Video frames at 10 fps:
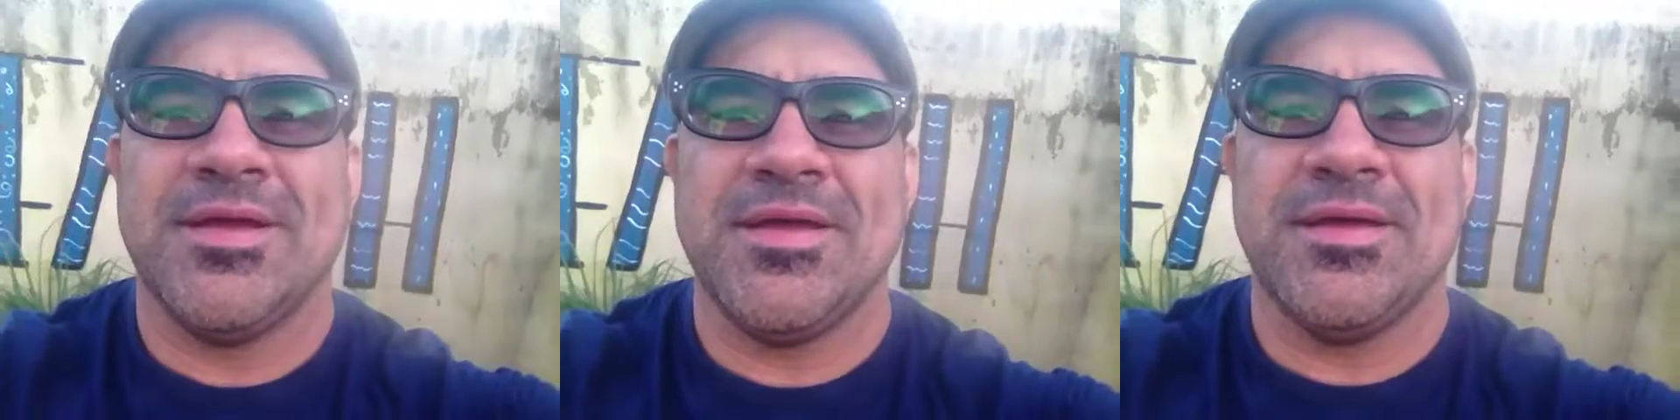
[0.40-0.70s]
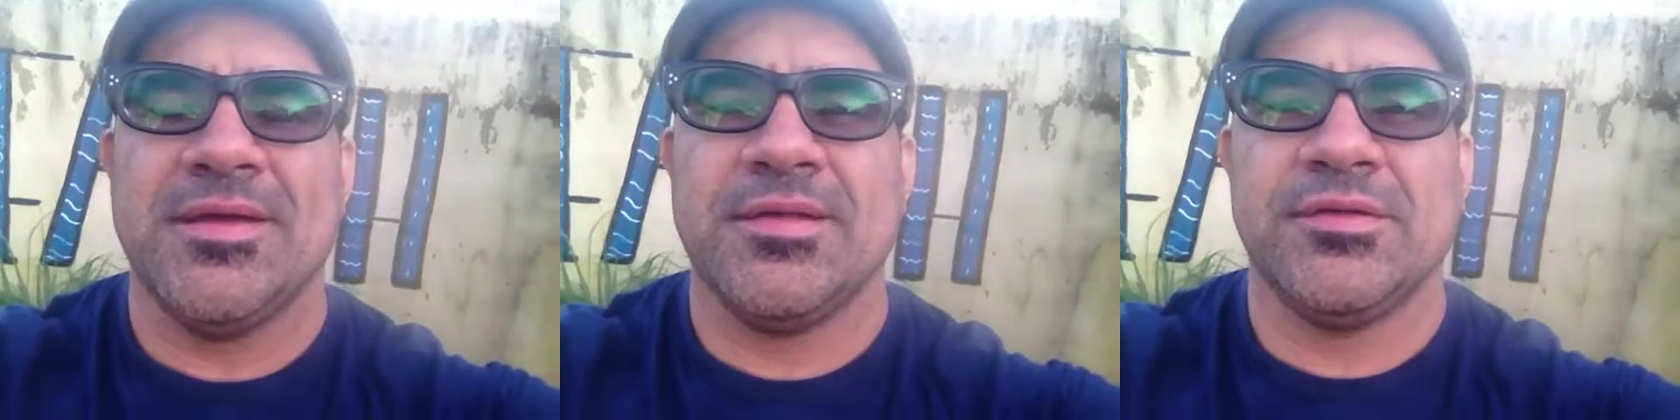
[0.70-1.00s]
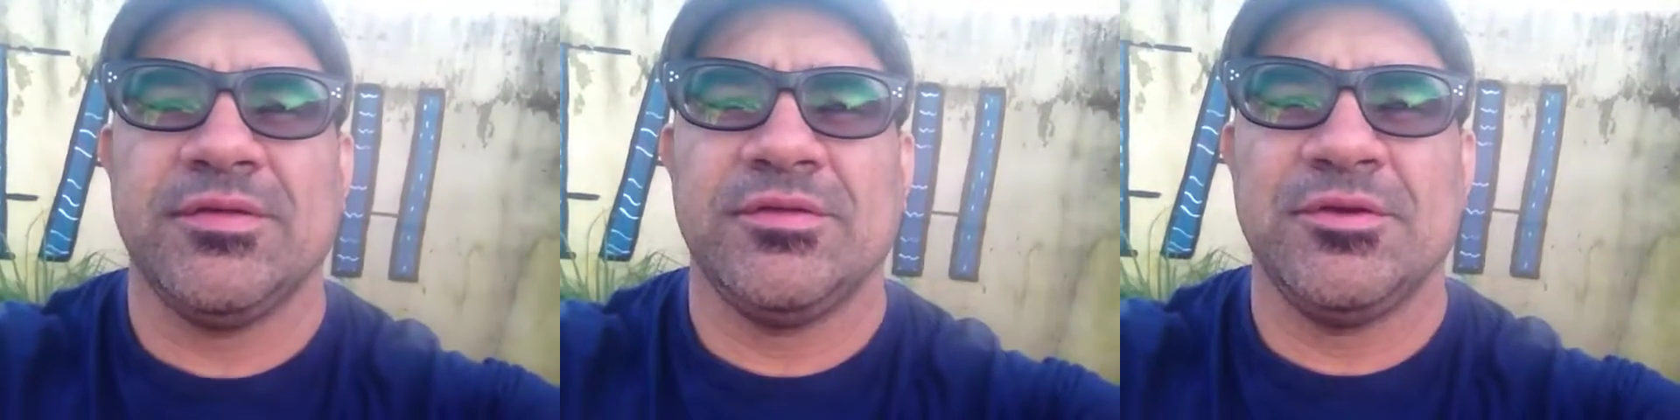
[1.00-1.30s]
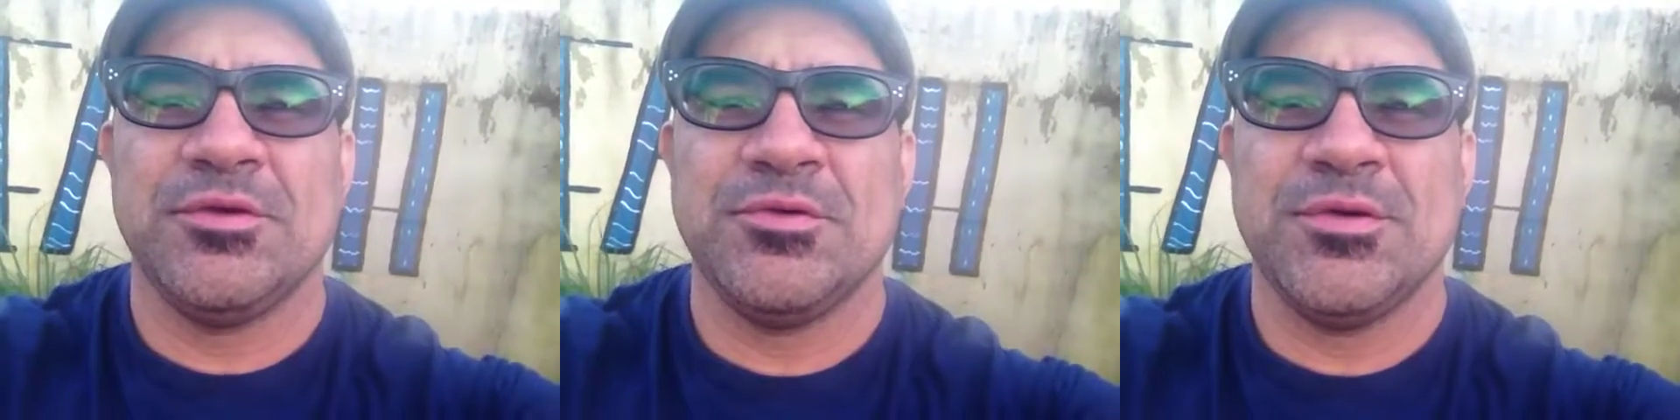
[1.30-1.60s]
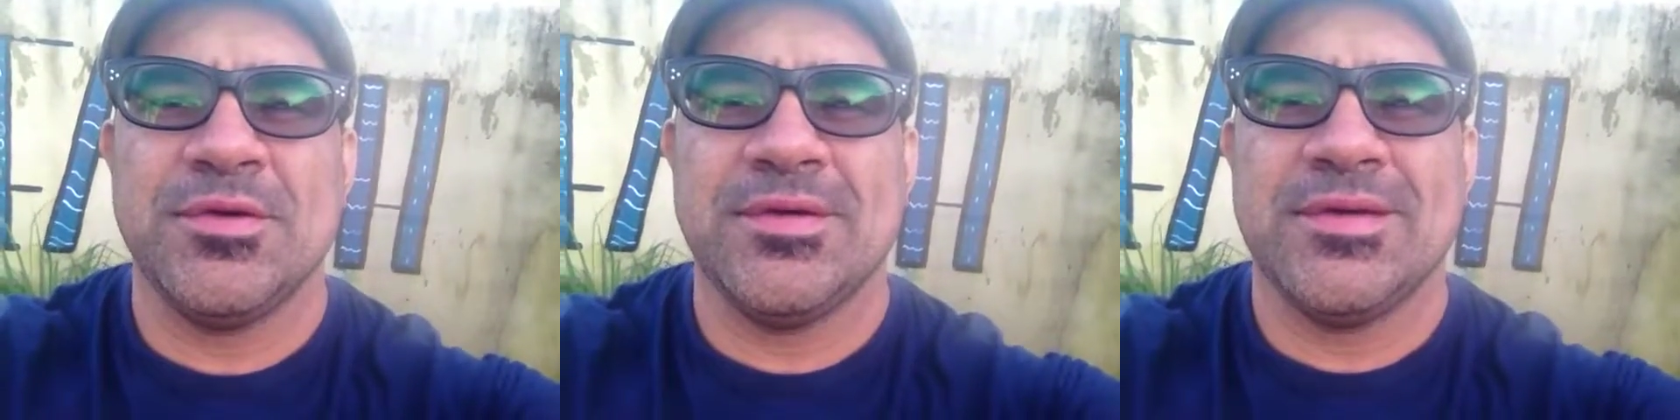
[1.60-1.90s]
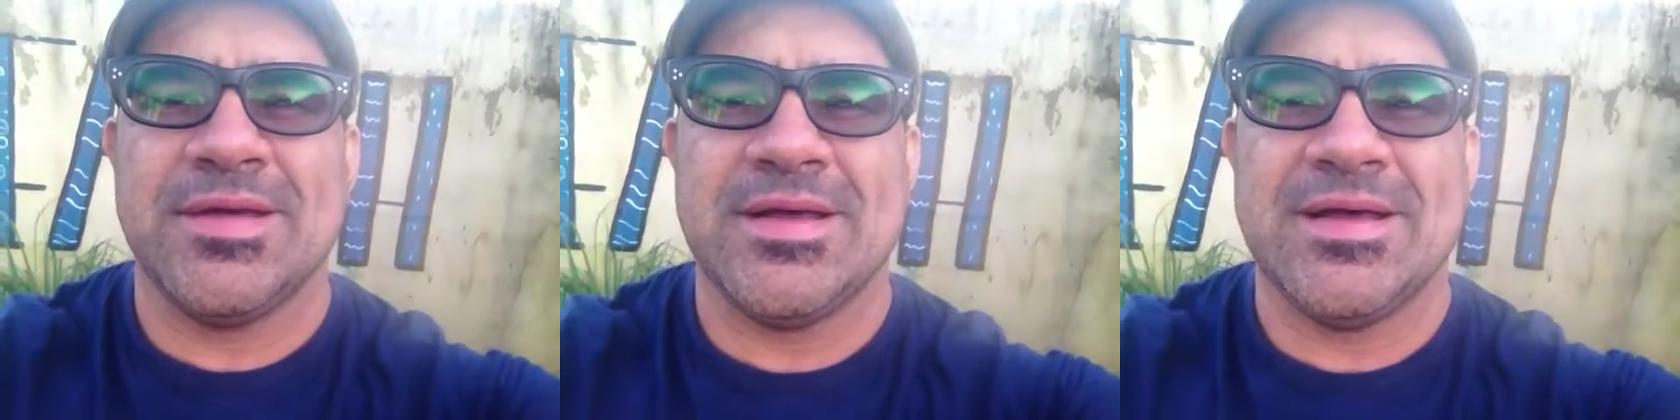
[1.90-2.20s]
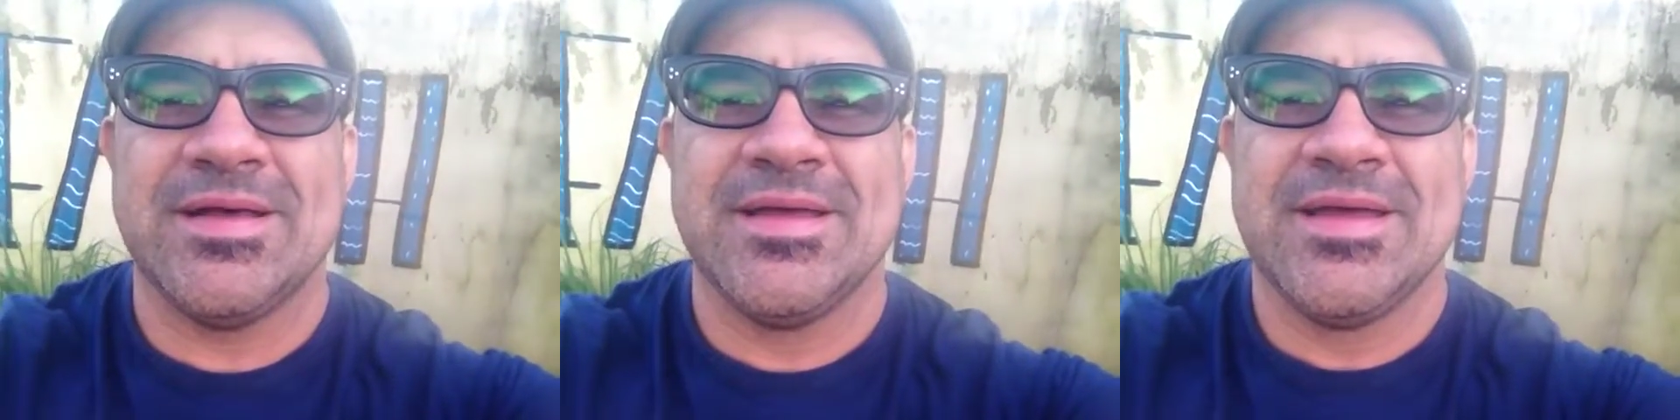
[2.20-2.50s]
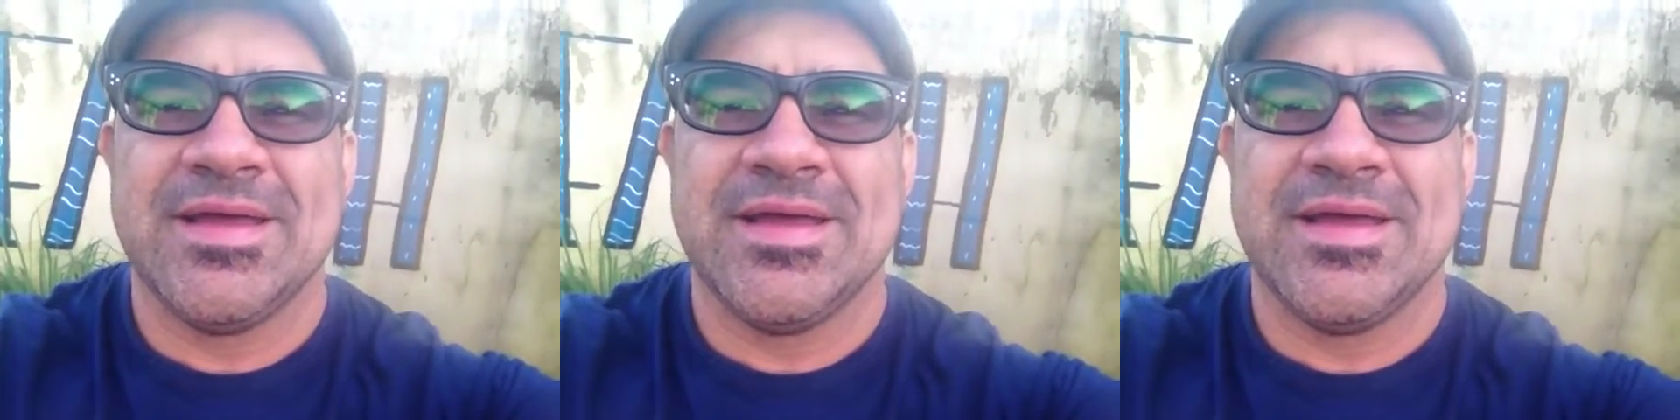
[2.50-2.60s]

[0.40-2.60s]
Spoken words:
Hey, this is Lou. I